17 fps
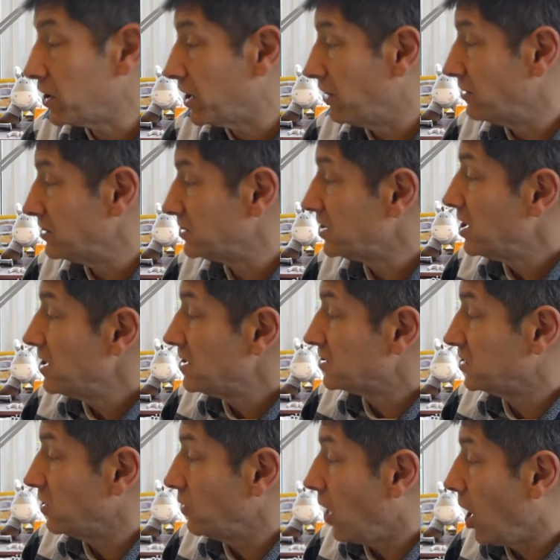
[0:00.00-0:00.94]
current,
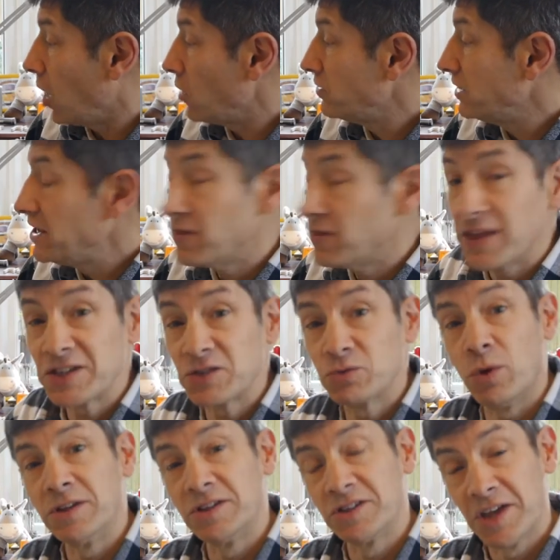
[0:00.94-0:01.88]
so only
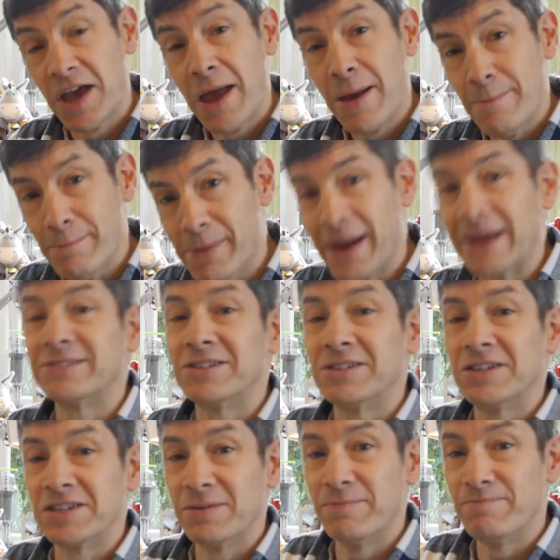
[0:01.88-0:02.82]
this one's
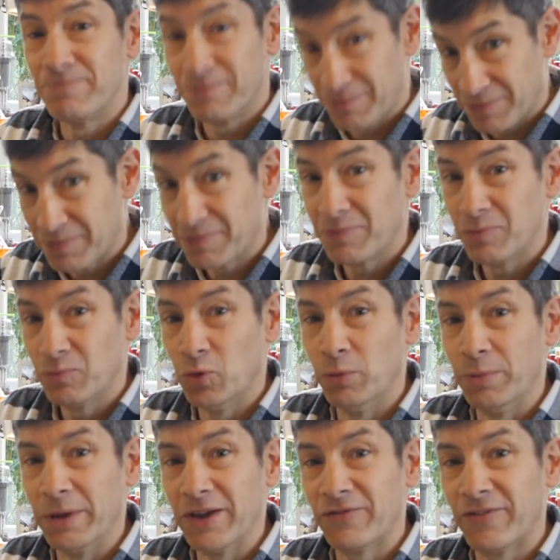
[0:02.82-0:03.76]
magnetism
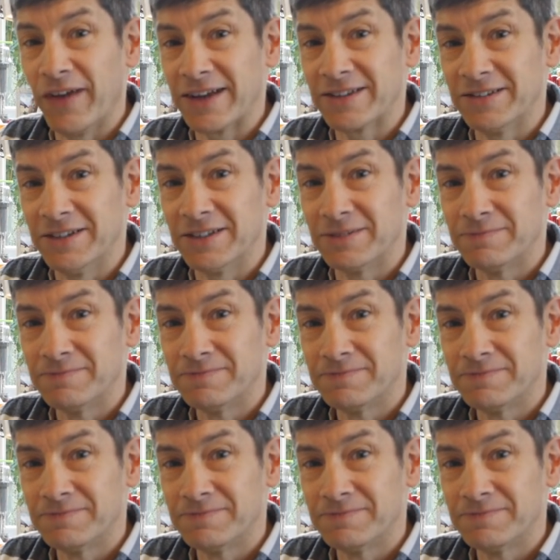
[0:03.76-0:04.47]
will be affected.